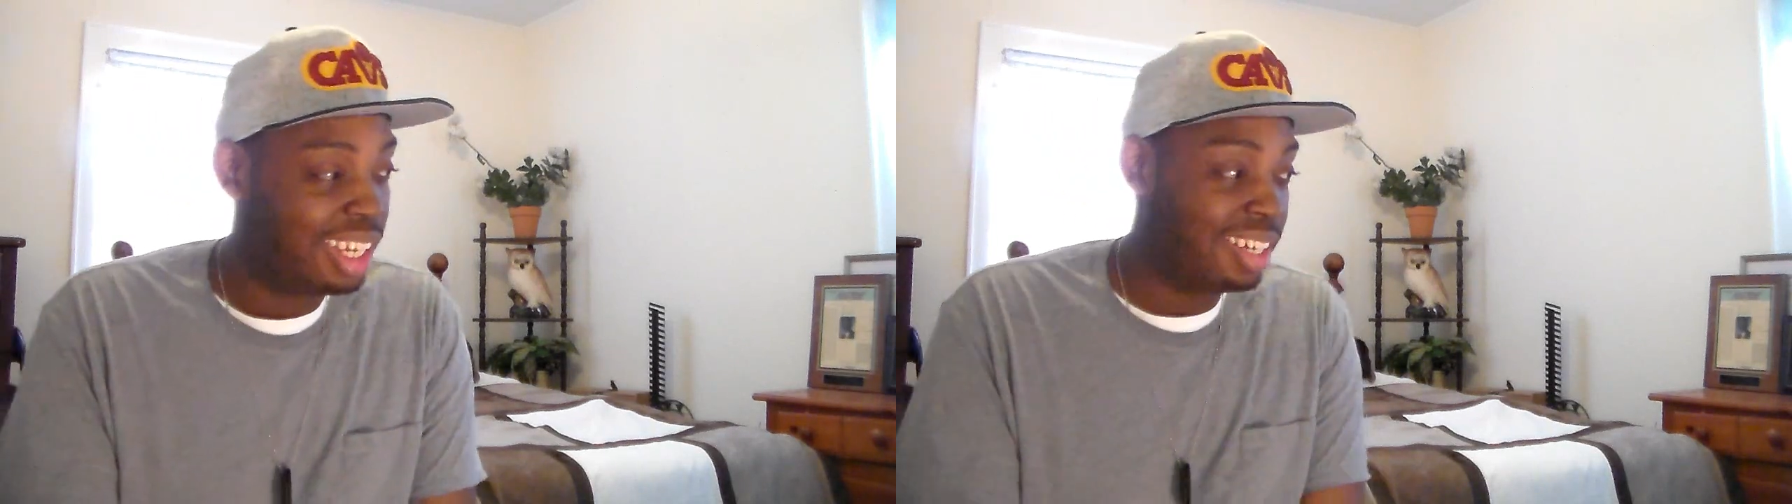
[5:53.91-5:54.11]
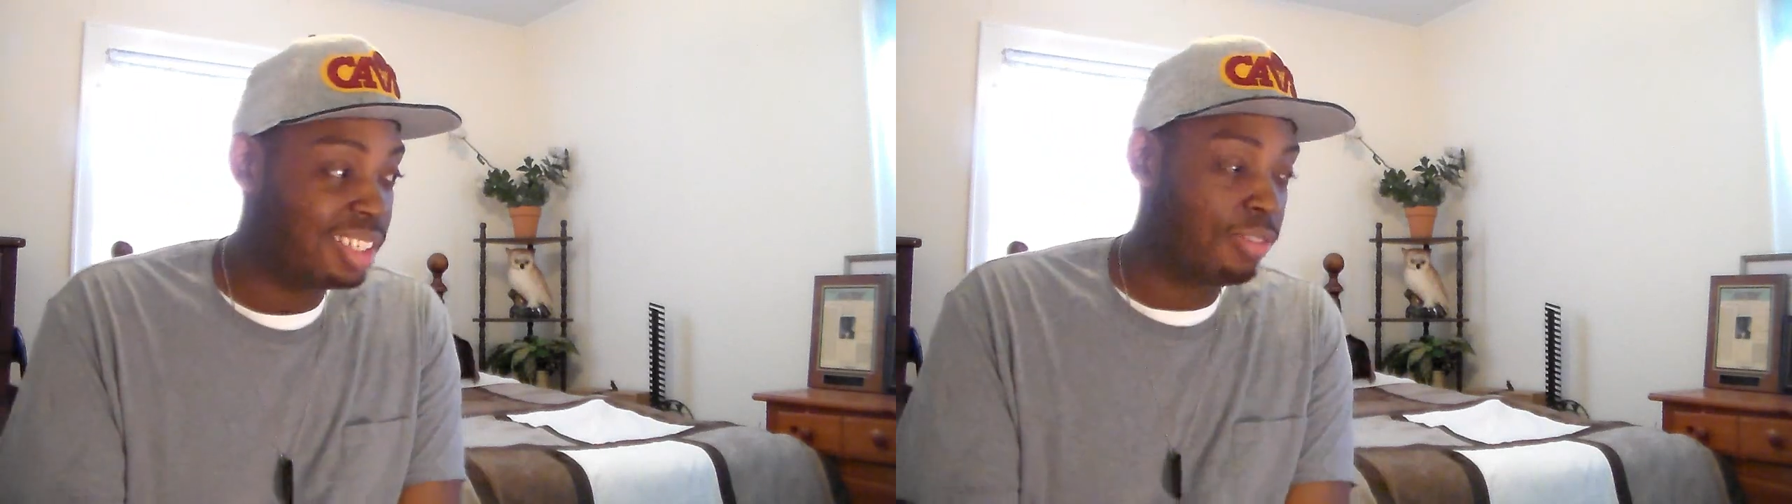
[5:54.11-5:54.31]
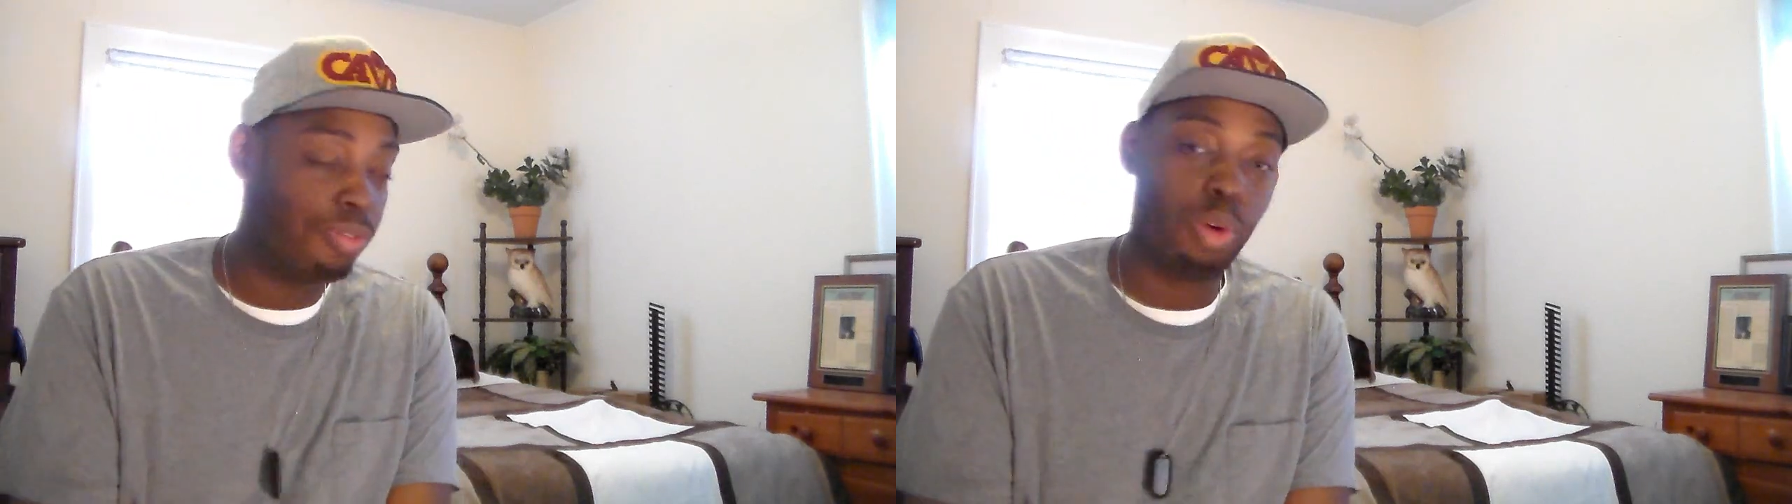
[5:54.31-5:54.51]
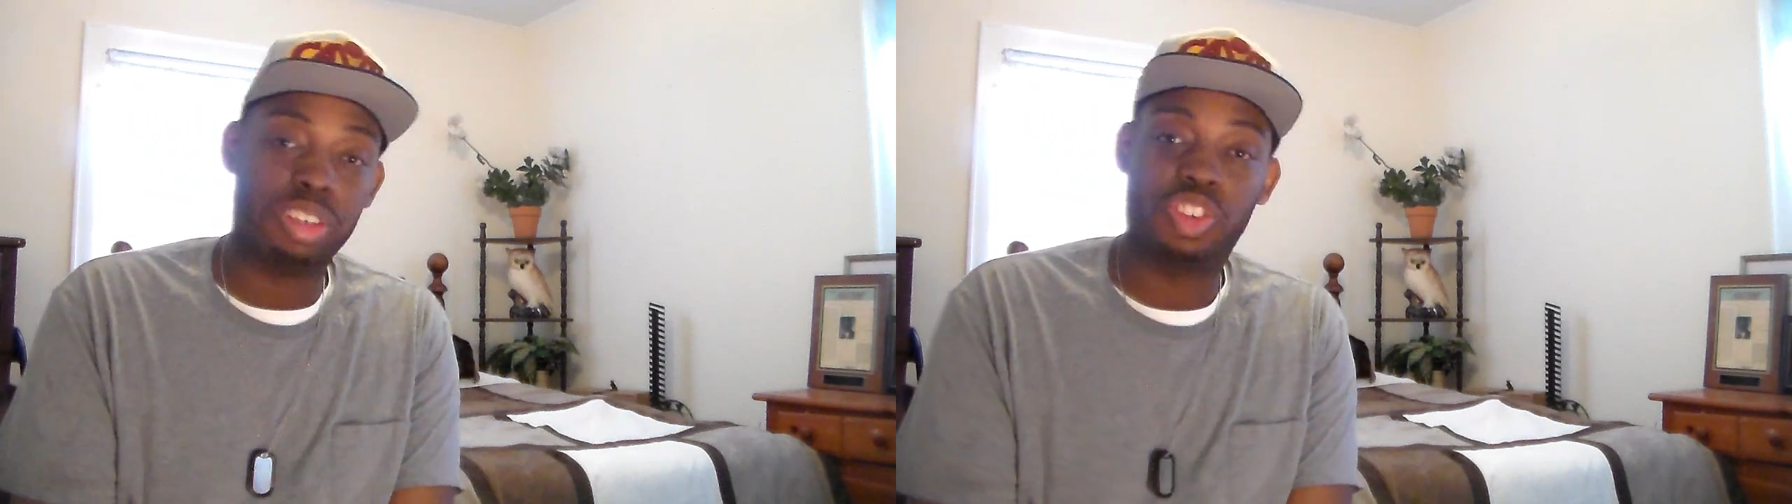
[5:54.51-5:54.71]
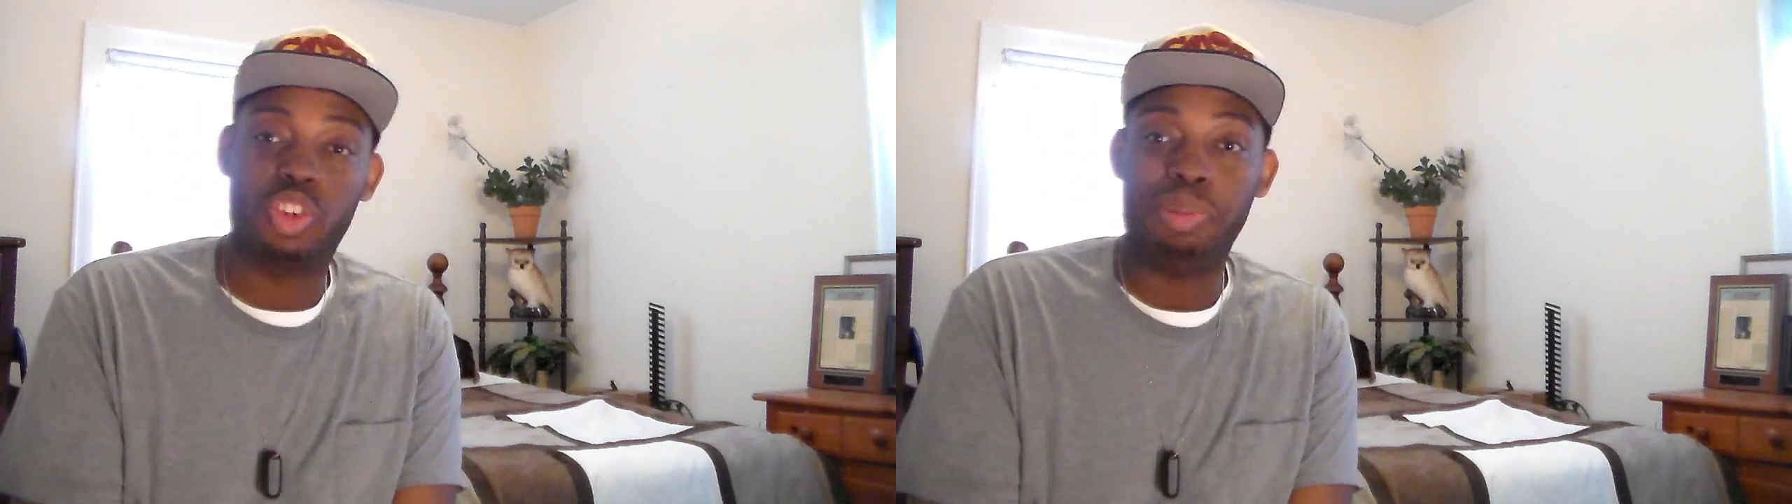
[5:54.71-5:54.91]
is a
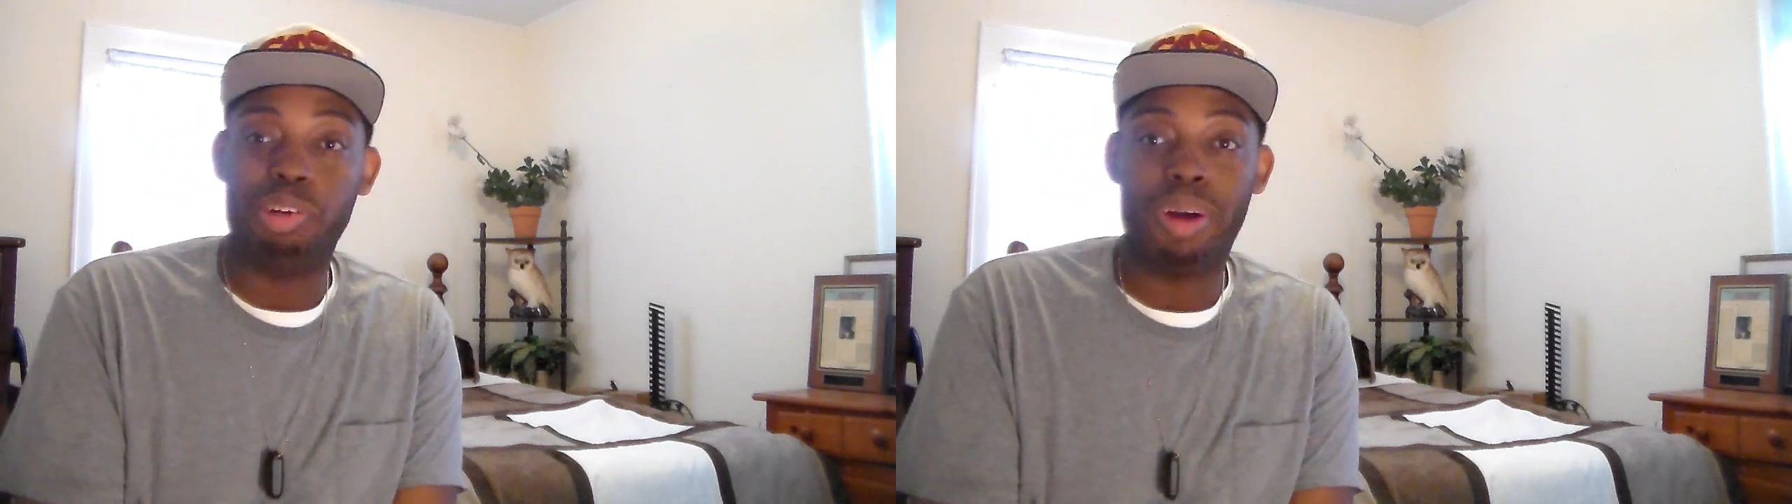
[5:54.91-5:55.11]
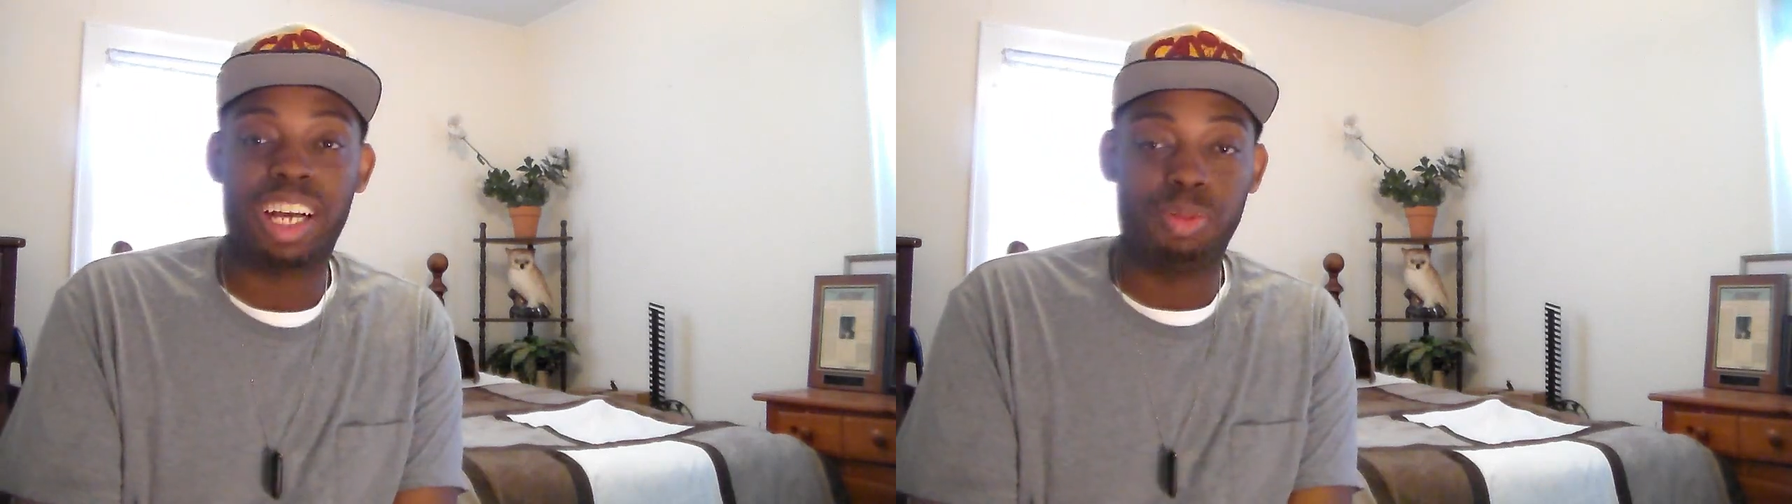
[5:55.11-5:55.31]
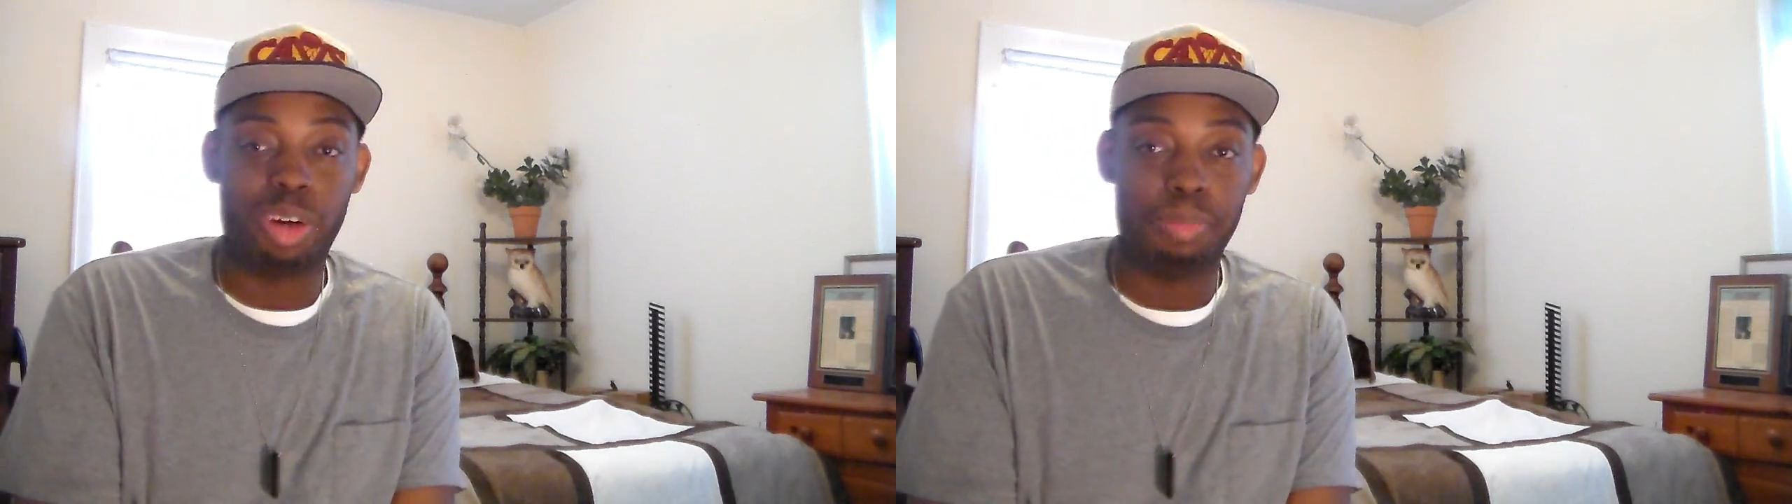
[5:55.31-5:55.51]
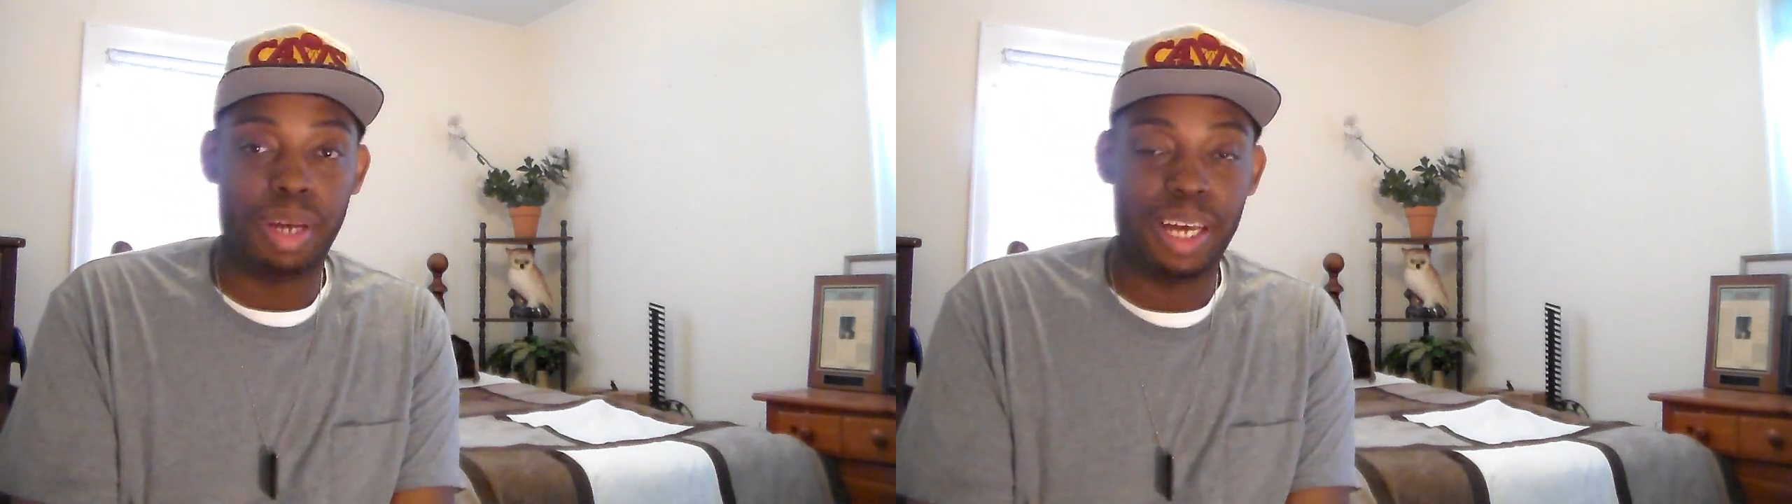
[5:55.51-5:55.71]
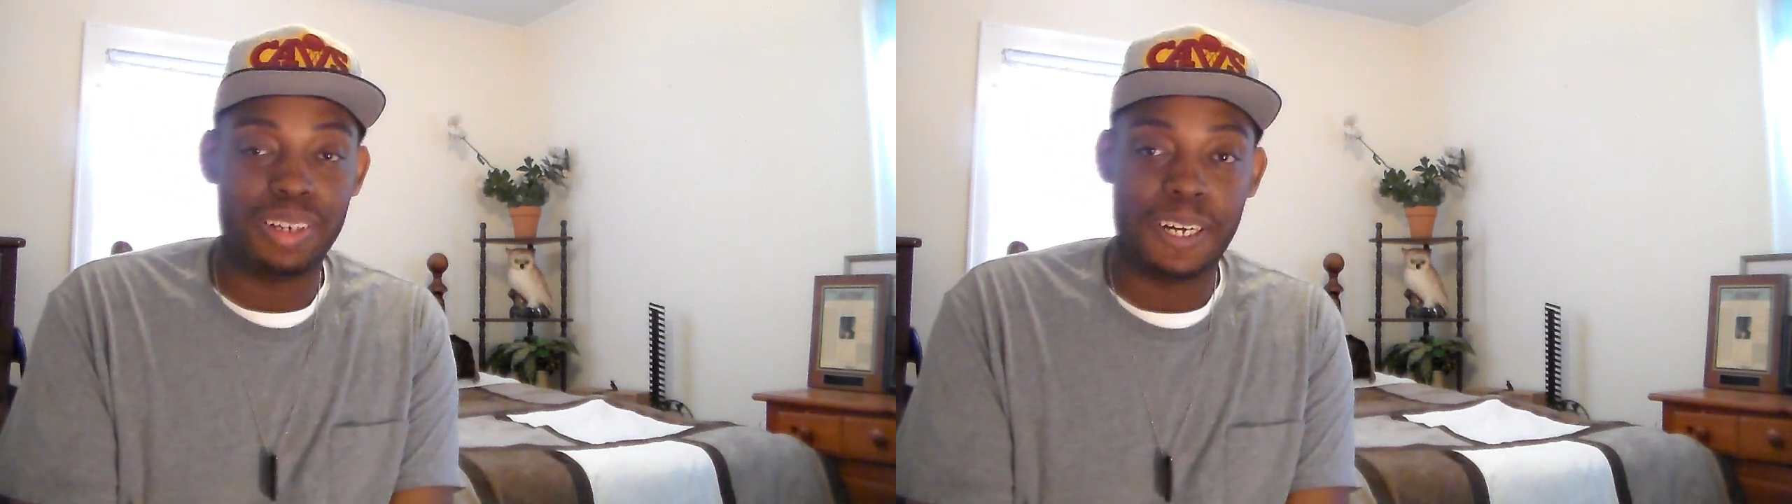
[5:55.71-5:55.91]
force to be reckoned with,
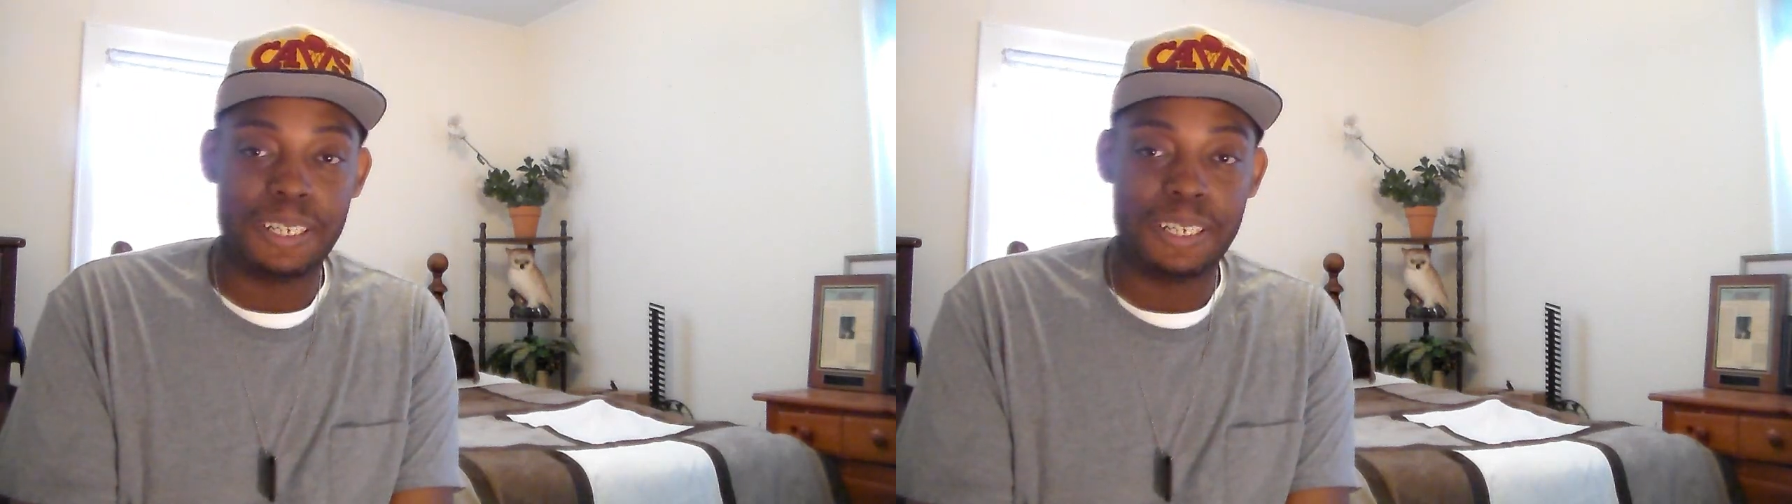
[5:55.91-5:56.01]
man.